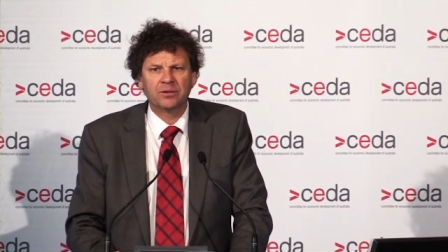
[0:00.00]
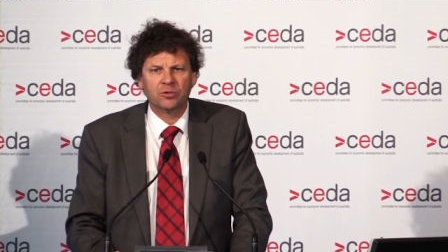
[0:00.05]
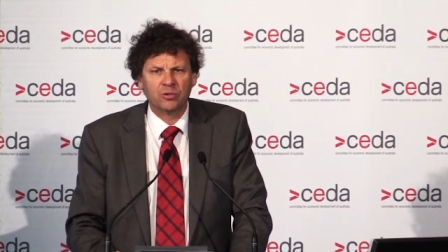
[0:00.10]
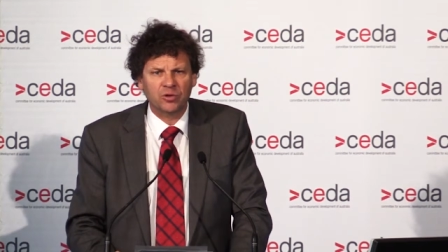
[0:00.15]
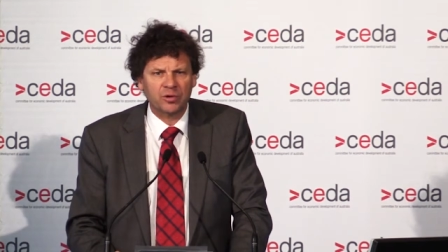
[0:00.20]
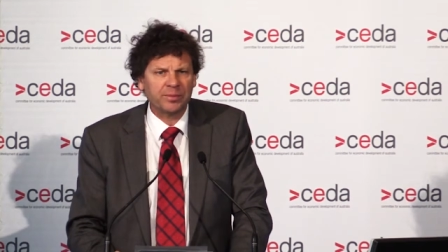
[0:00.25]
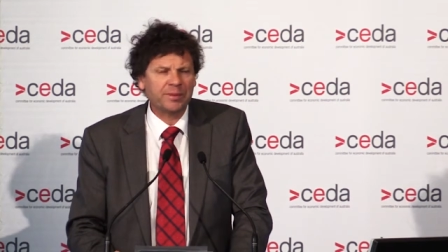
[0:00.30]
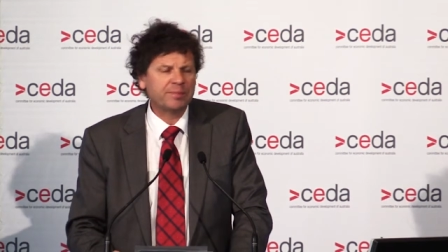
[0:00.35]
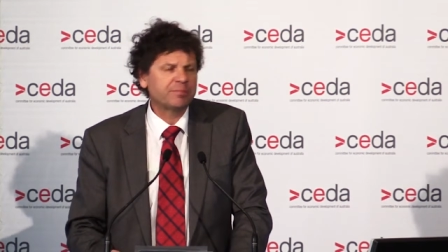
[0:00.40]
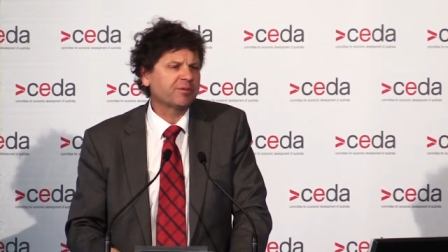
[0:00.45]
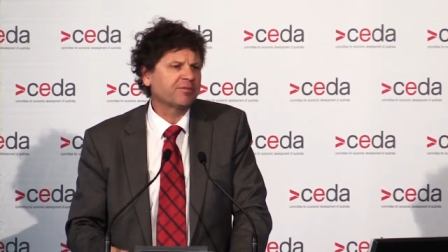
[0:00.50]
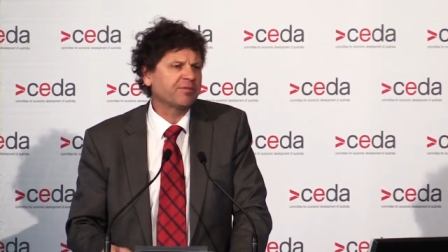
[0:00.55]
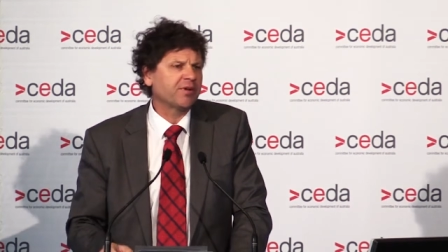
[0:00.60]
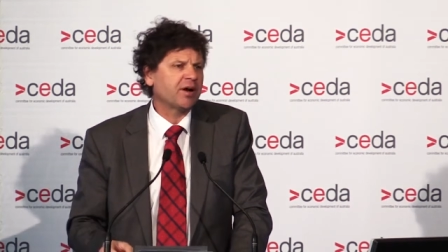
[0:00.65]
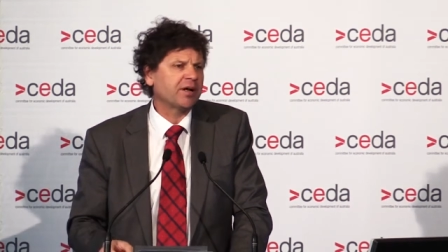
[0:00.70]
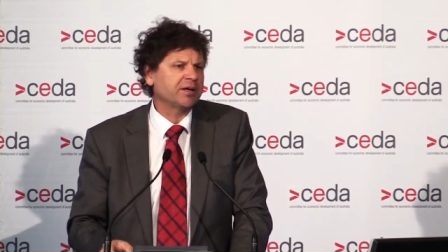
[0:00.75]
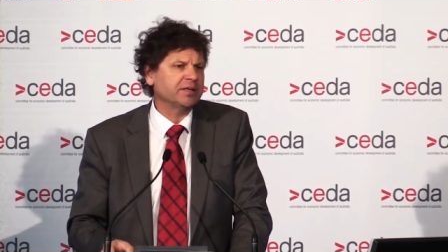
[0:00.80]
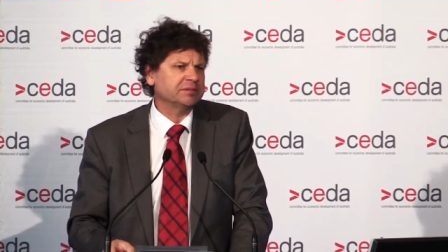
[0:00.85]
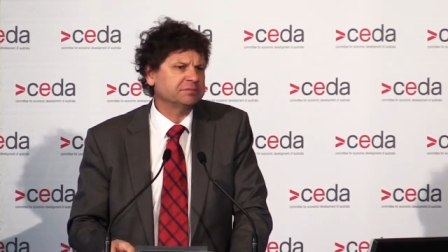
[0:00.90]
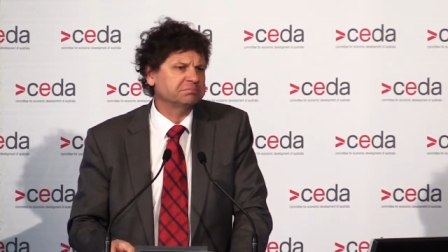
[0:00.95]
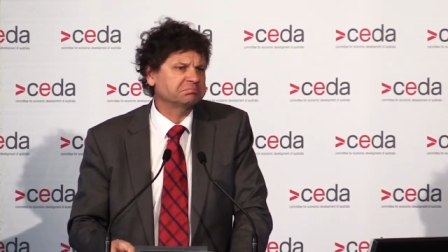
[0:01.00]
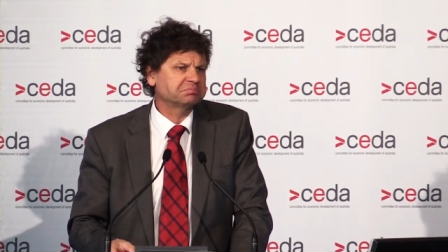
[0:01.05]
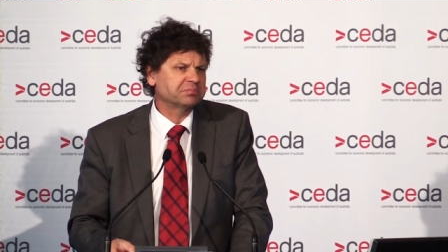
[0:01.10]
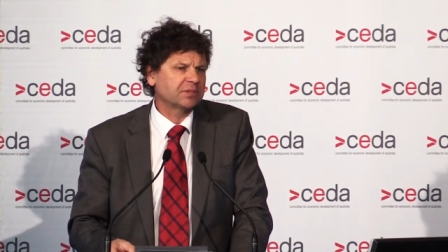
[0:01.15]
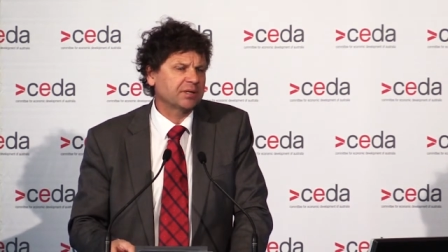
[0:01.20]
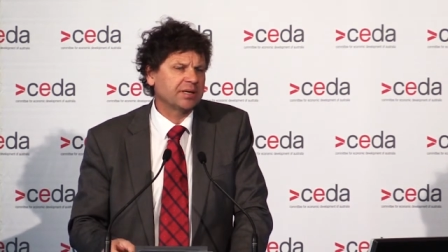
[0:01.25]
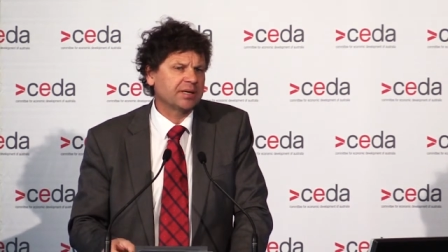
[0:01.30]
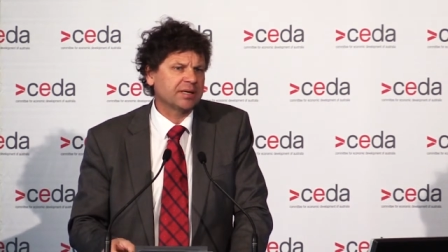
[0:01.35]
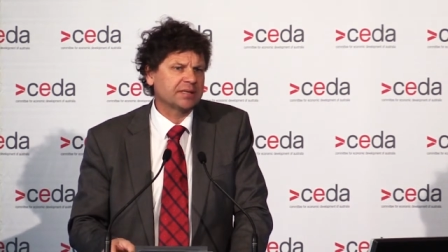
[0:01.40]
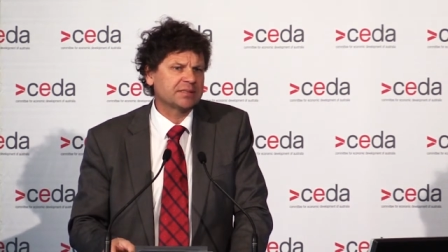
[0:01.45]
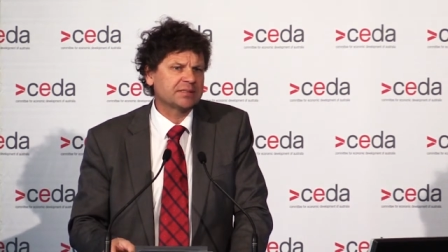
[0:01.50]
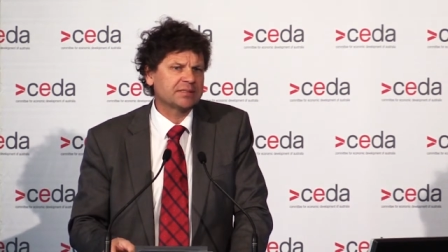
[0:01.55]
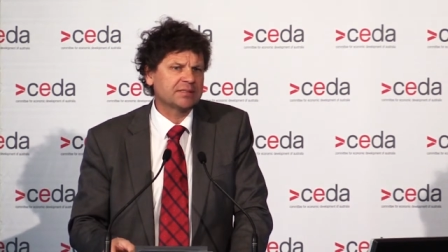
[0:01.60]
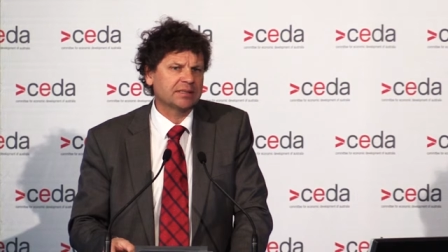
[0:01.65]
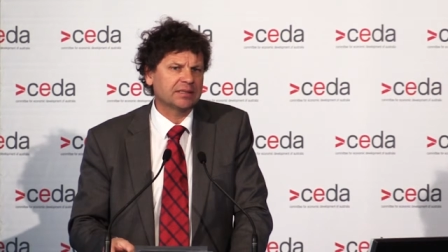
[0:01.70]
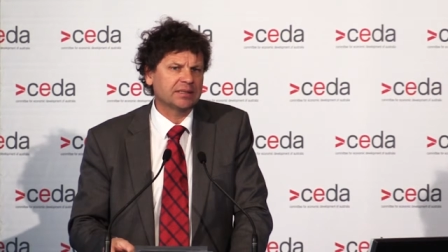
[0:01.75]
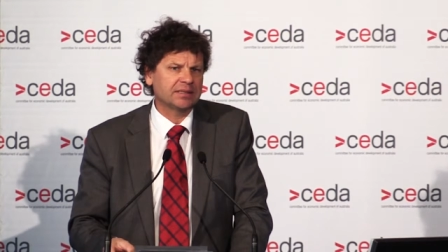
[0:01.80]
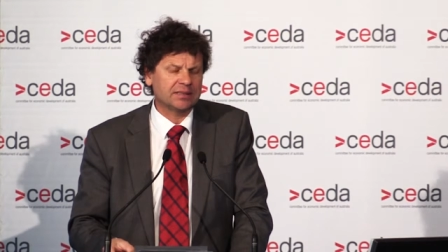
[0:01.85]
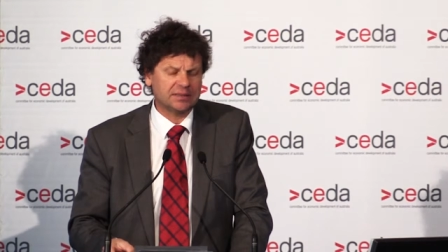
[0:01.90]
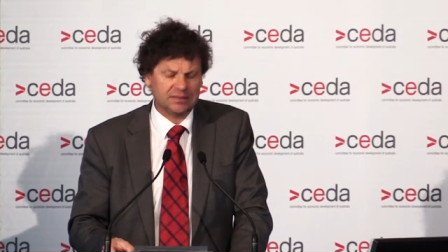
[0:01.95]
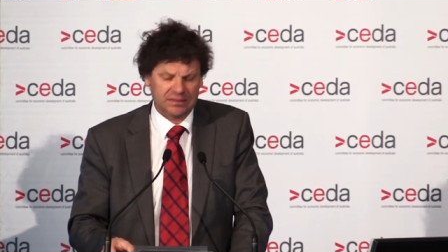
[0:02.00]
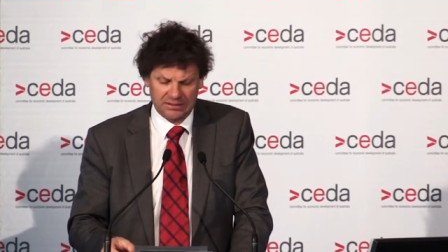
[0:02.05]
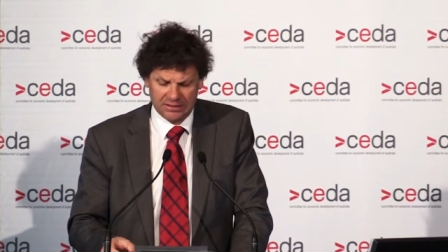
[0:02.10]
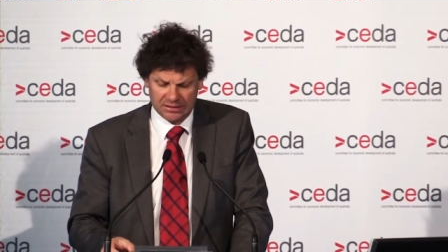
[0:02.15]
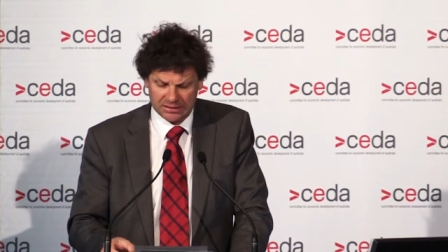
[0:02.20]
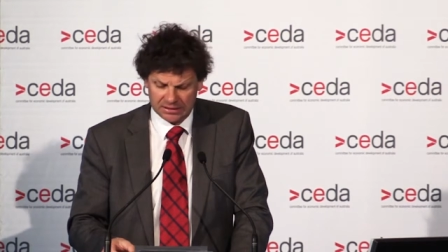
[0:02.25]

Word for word: ought to be provided at an